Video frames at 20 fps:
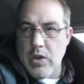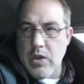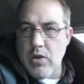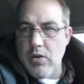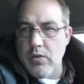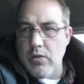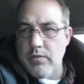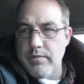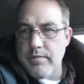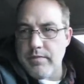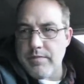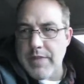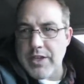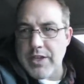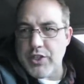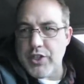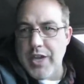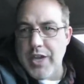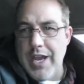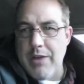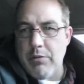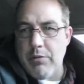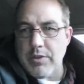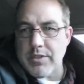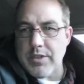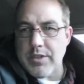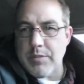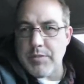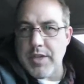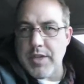Oh, my chat
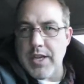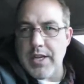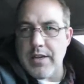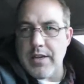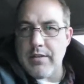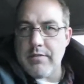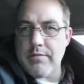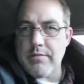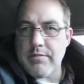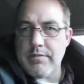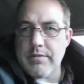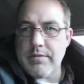wasn't updating.